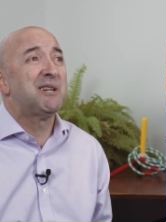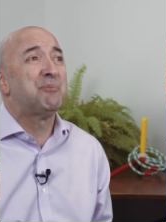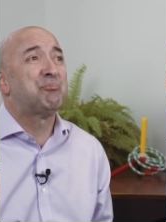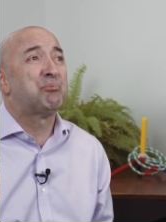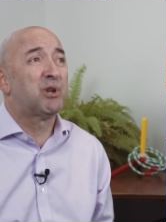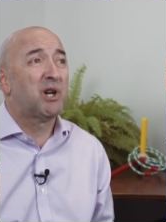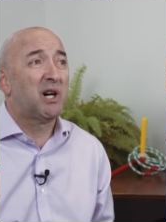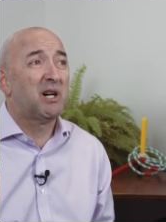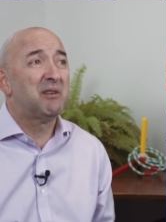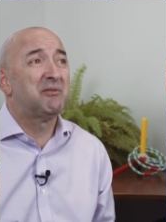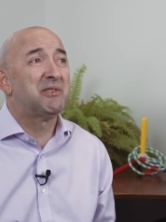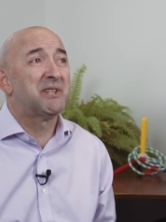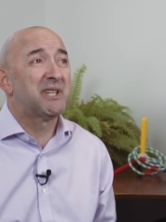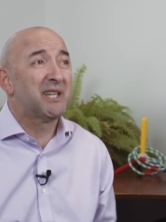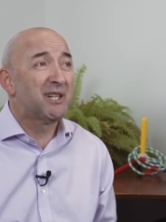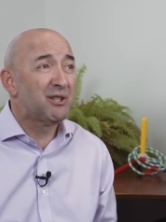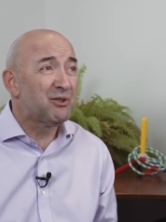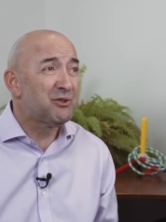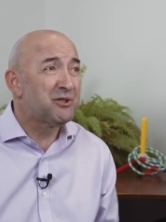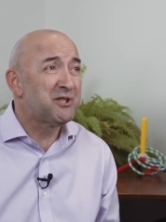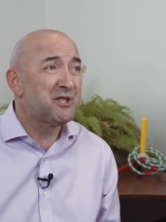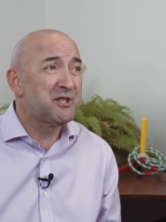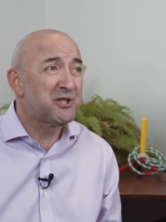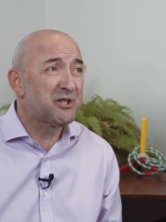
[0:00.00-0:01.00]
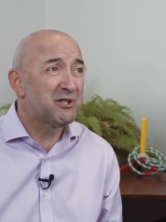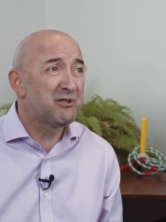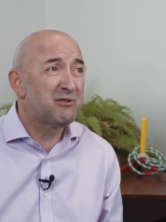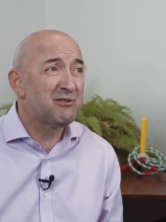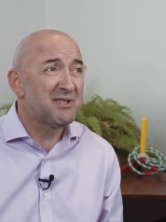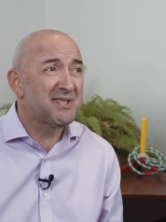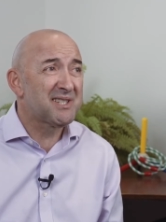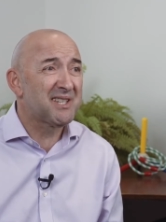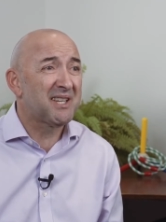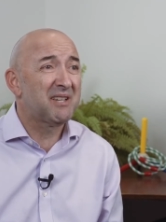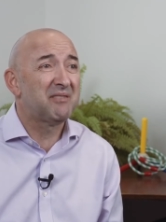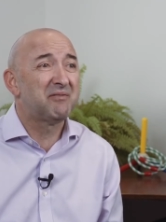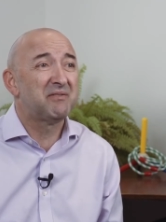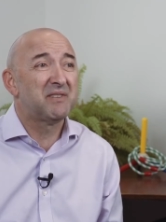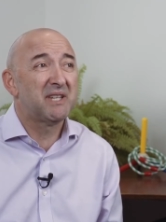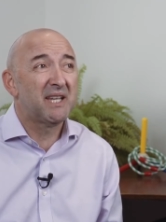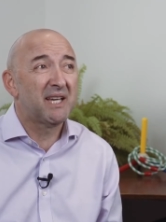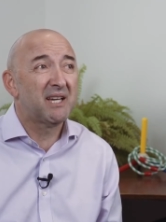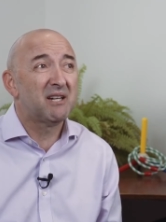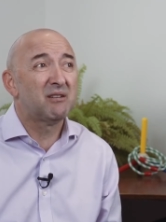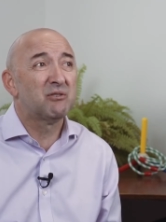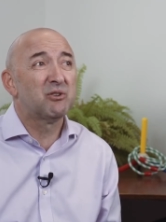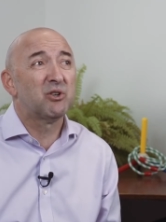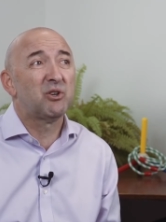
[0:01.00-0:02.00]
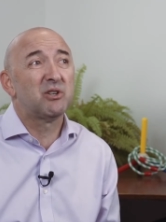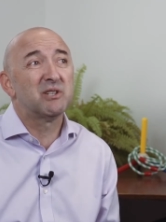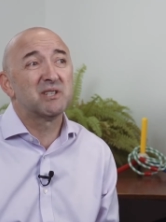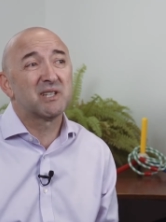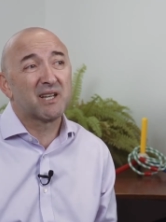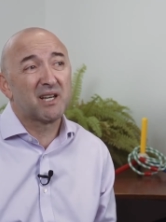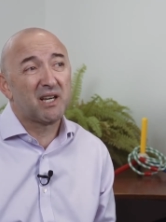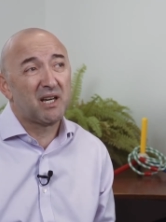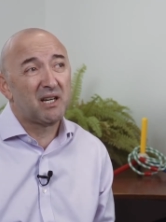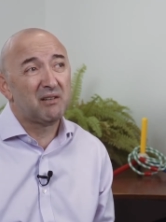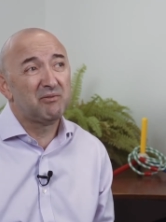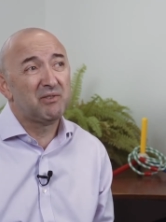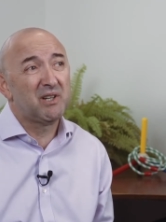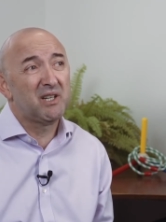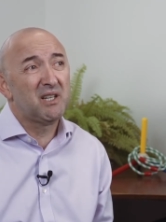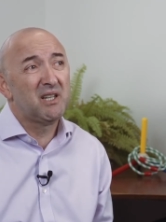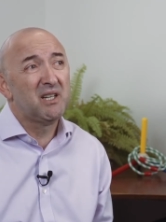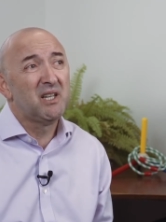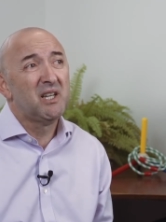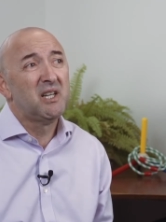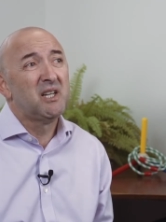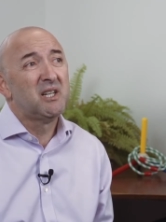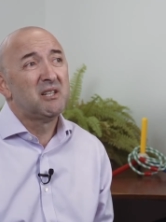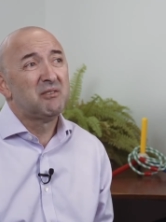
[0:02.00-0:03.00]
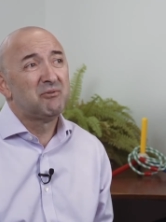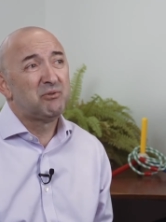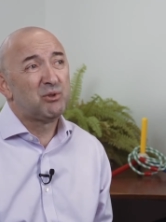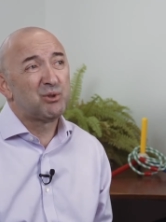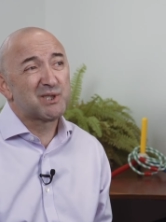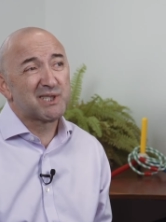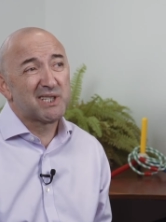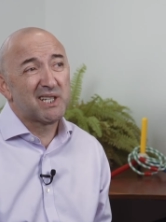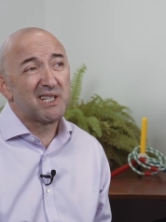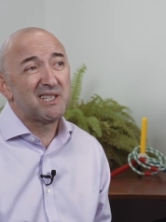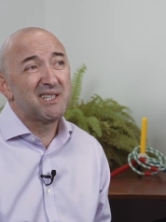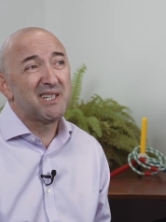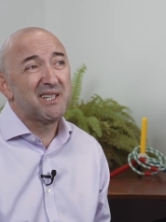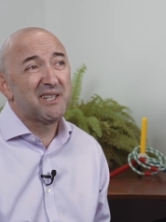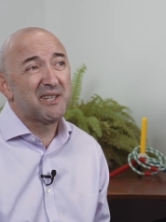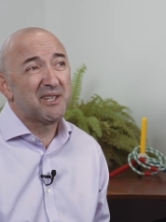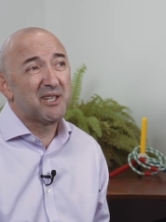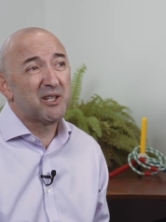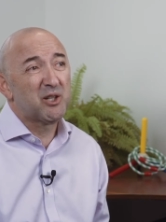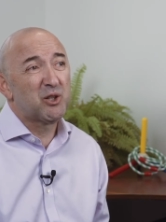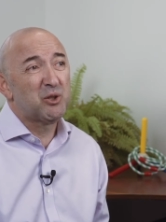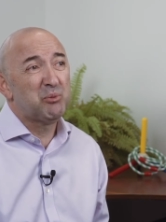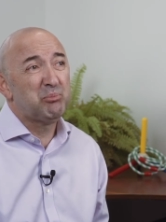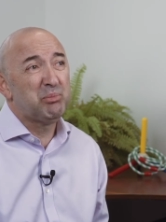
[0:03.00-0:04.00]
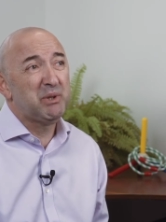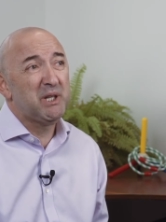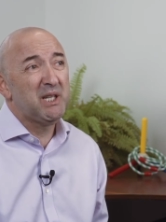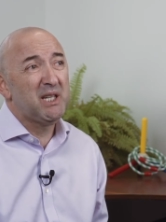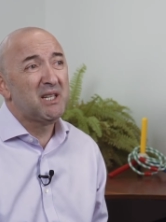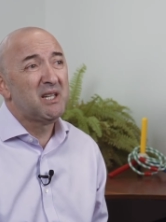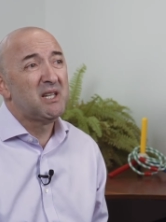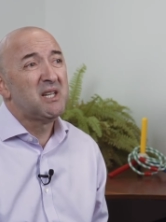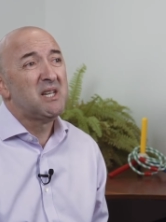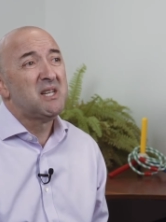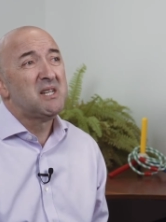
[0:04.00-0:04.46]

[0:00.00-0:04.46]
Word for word: private health insurance have now got cover for teletherapy.